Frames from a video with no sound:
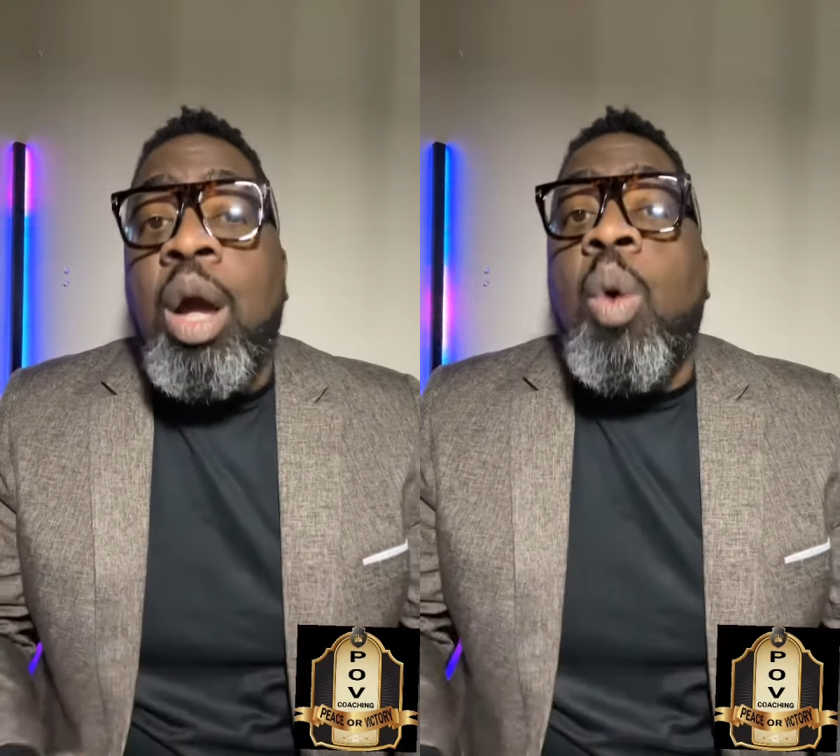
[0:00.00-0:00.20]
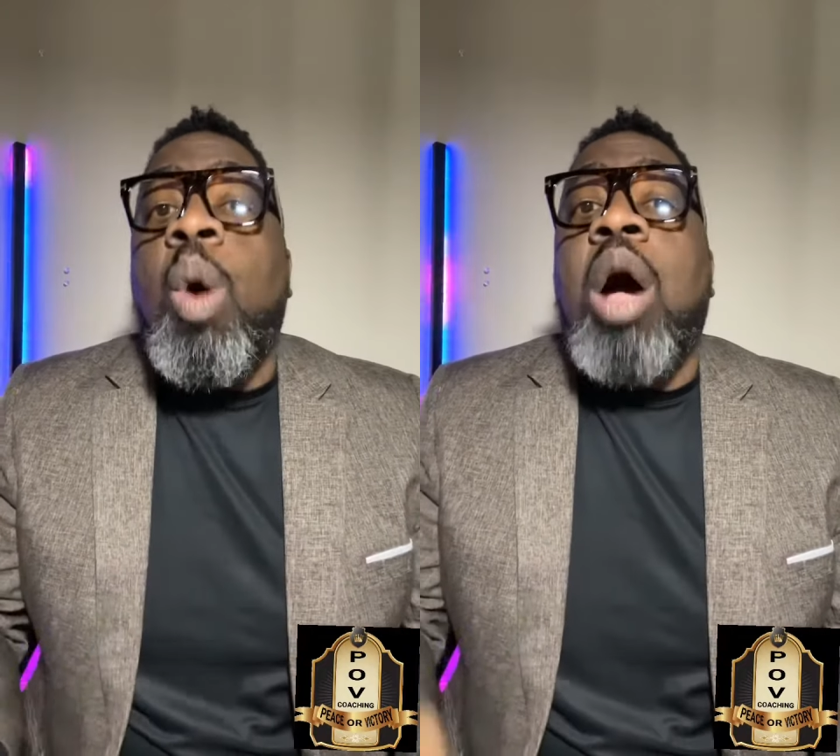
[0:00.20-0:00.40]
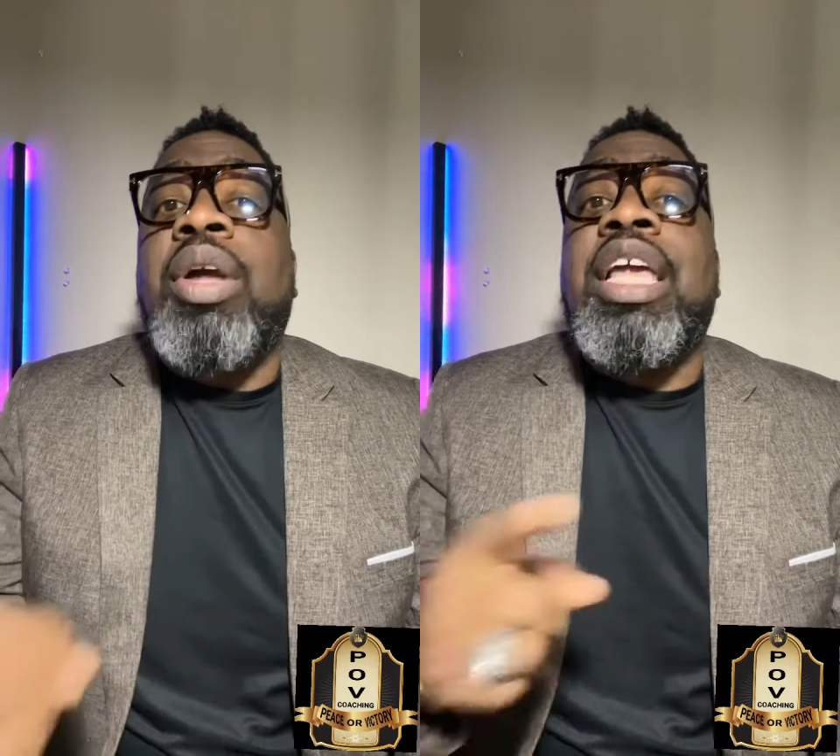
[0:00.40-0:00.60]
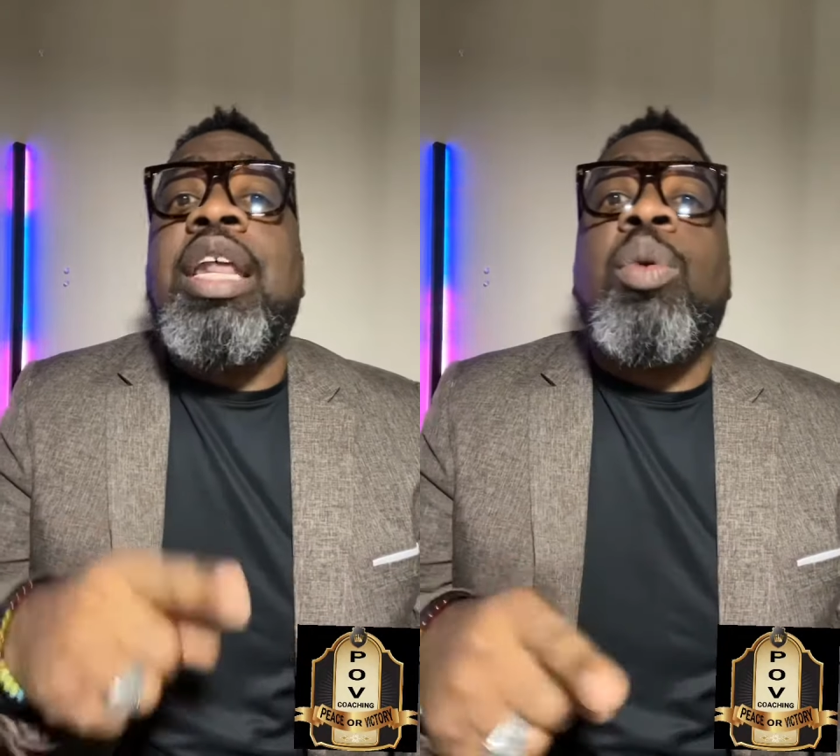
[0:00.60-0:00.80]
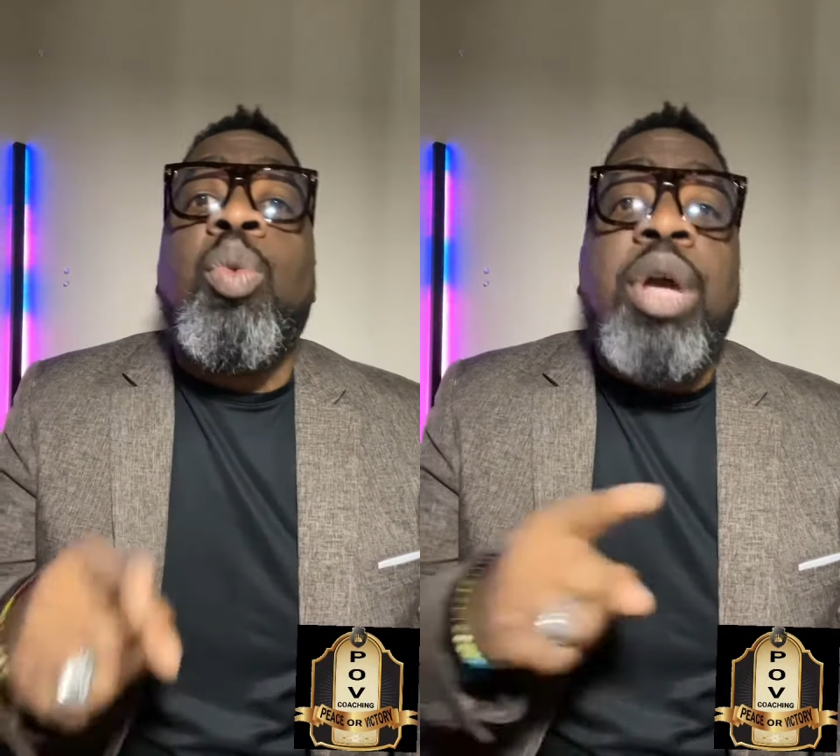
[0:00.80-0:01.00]
while
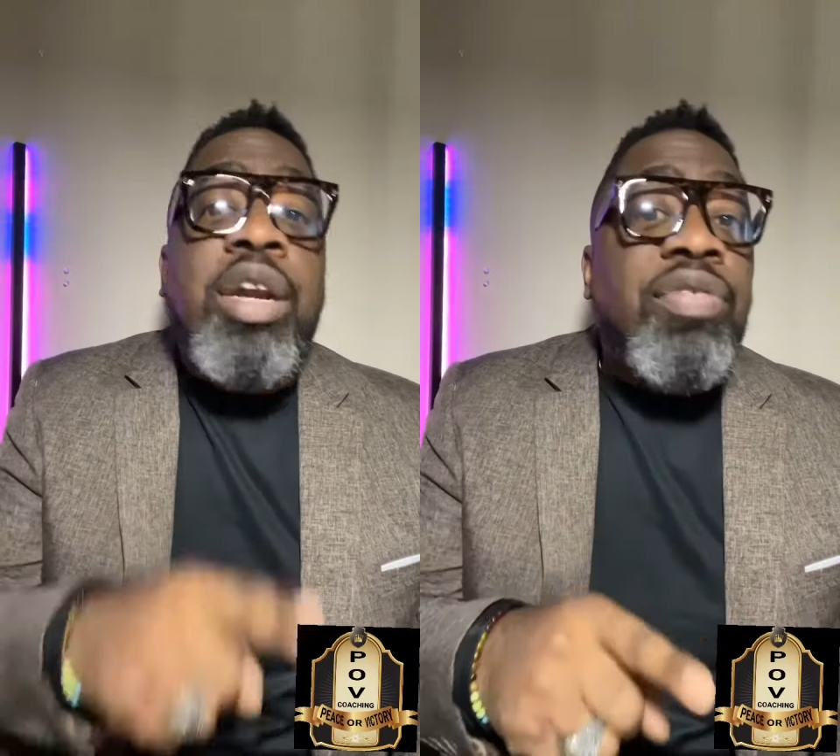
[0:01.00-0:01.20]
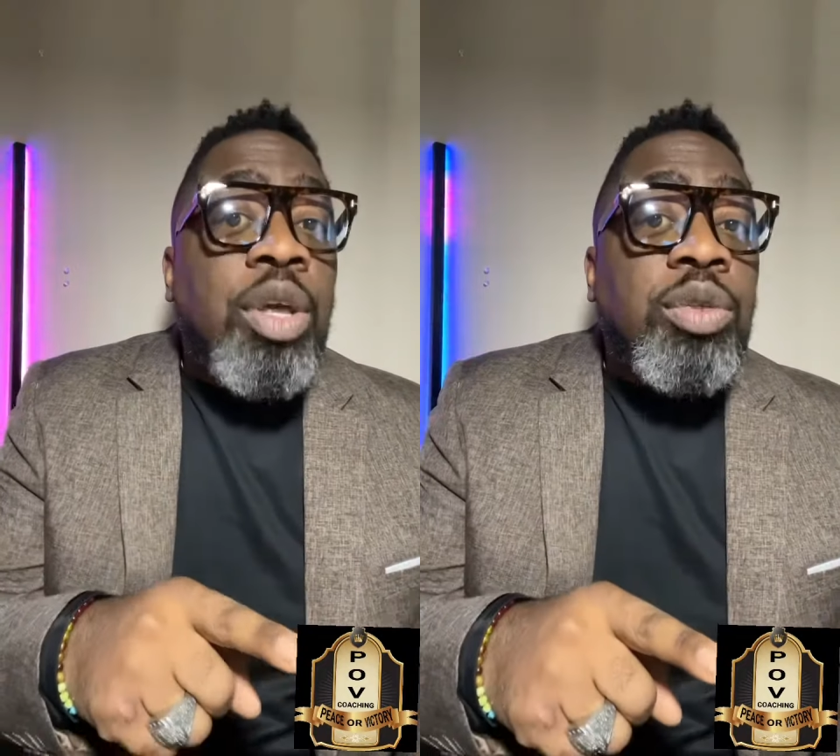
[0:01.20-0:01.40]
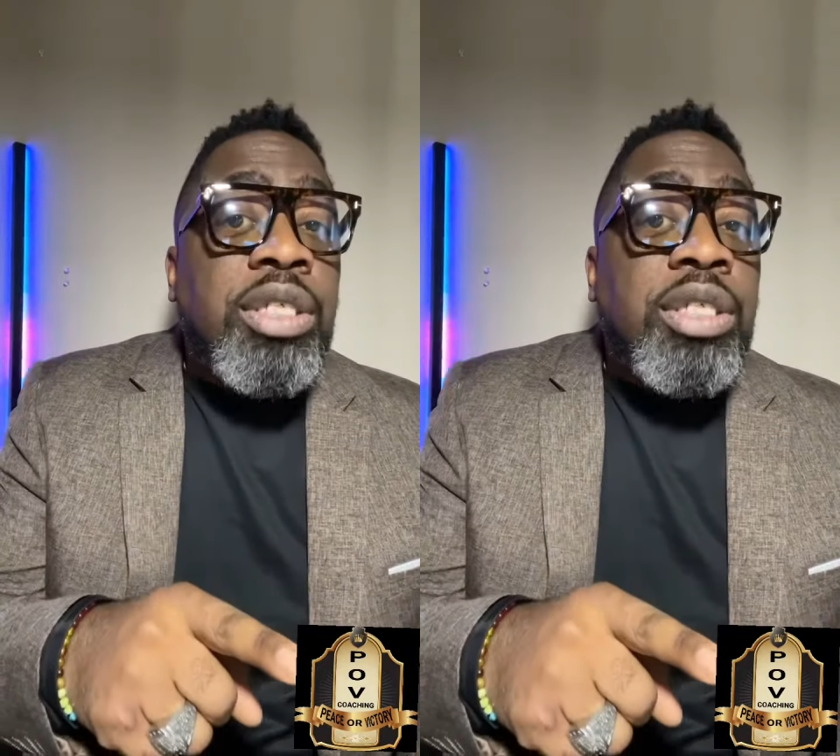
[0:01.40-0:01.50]
getting rid of those